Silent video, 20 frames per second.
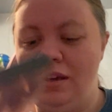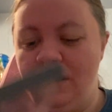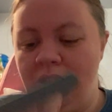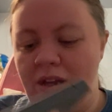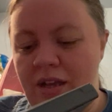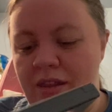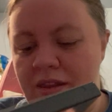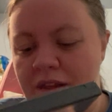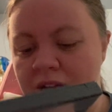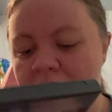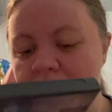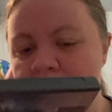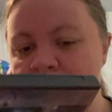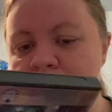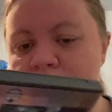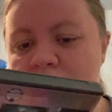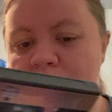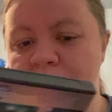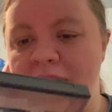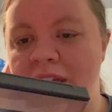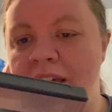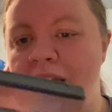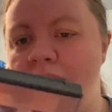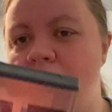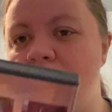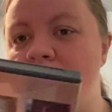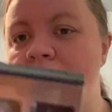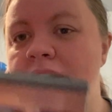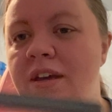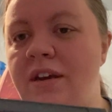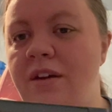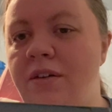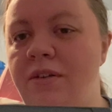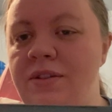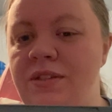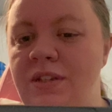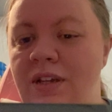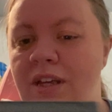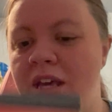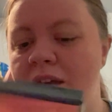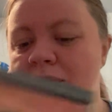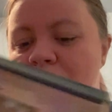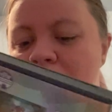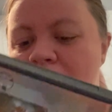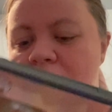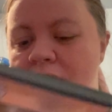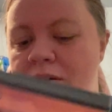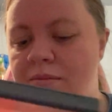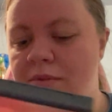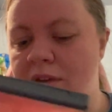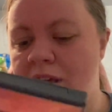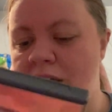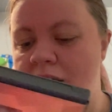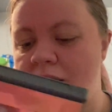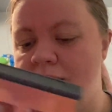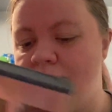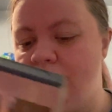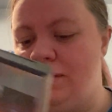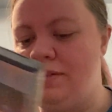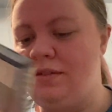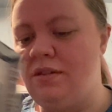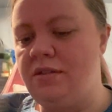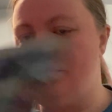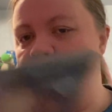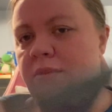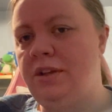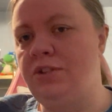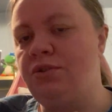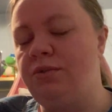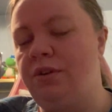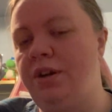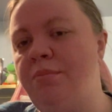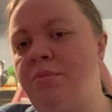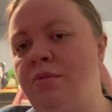And the next one we have here is a GameCube game. This is Metroid